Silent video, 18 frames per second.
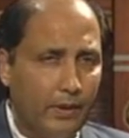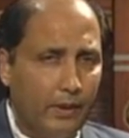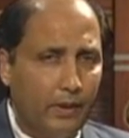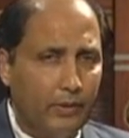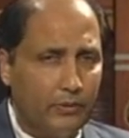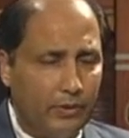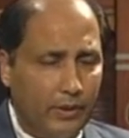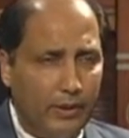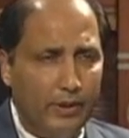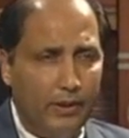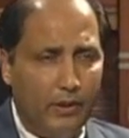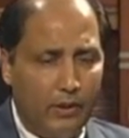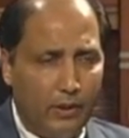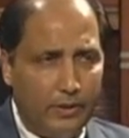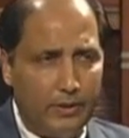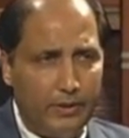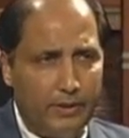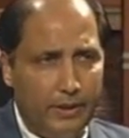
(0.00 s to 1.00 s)
So
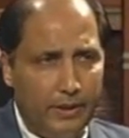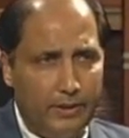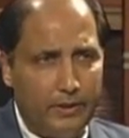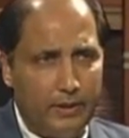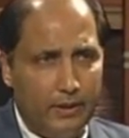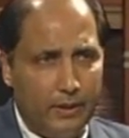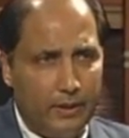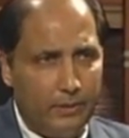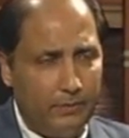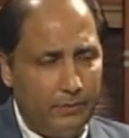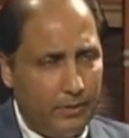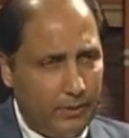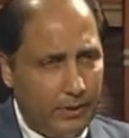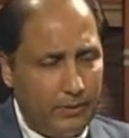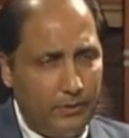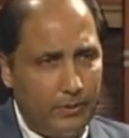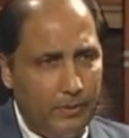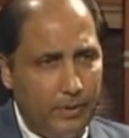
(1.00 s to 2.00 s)
all these things
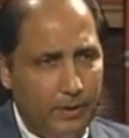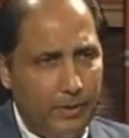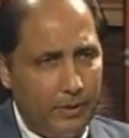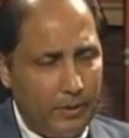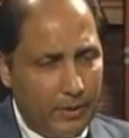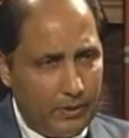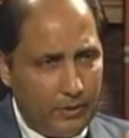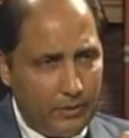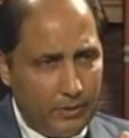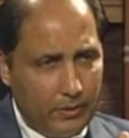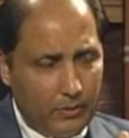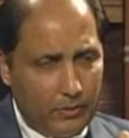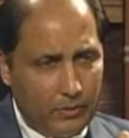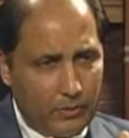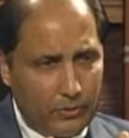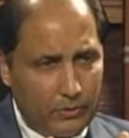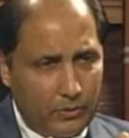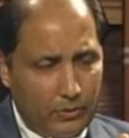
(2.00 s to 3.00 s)
needs to be
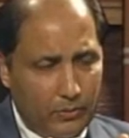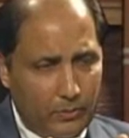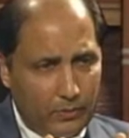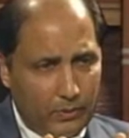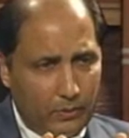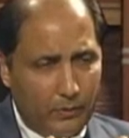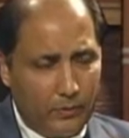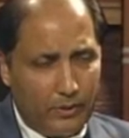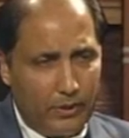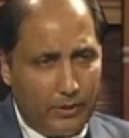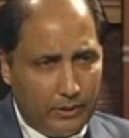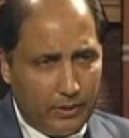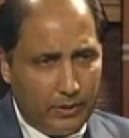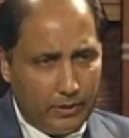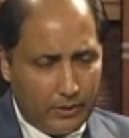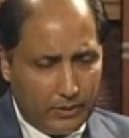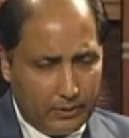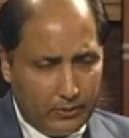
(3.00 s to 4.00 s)
so the
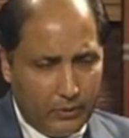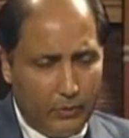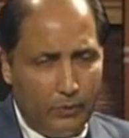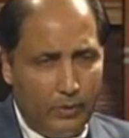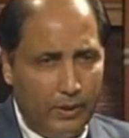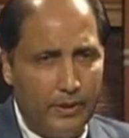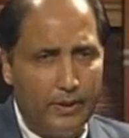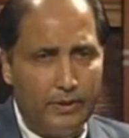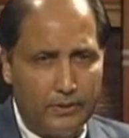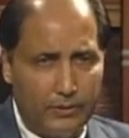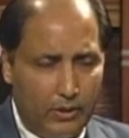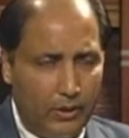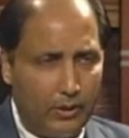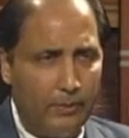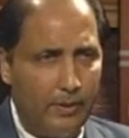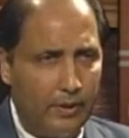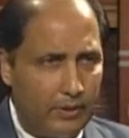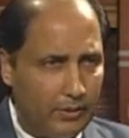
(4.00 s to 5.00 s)
good word is
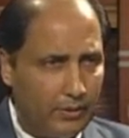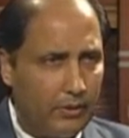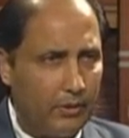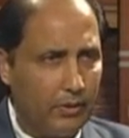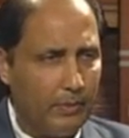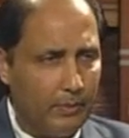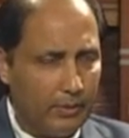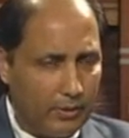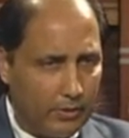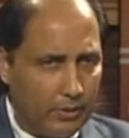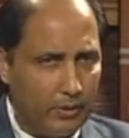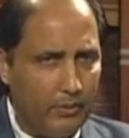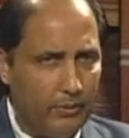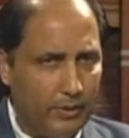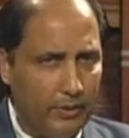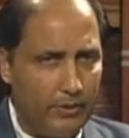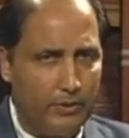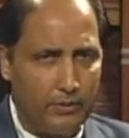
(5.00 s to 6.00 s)
documentation. Look
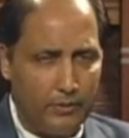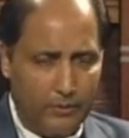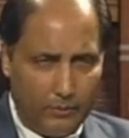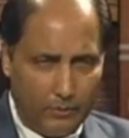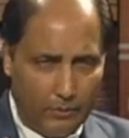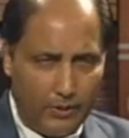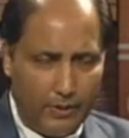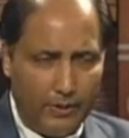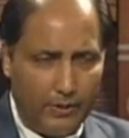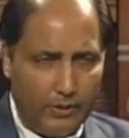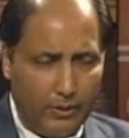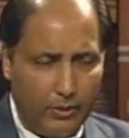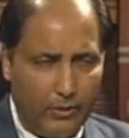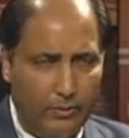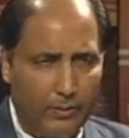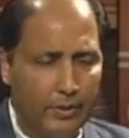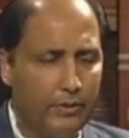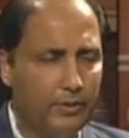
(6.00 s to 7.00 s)
at the
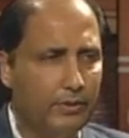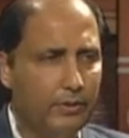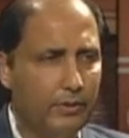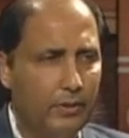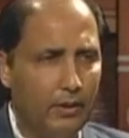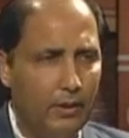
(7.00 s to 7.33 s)
documentation.